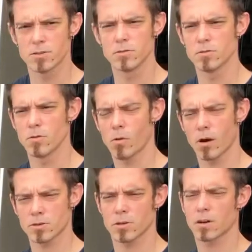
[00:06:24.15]
to
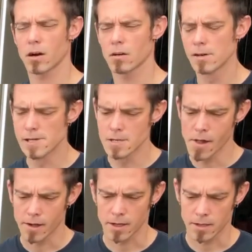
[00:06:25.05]
wash our car.
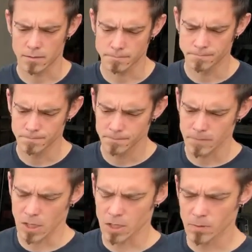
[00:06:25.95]

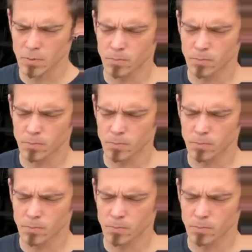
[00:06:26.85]
A couple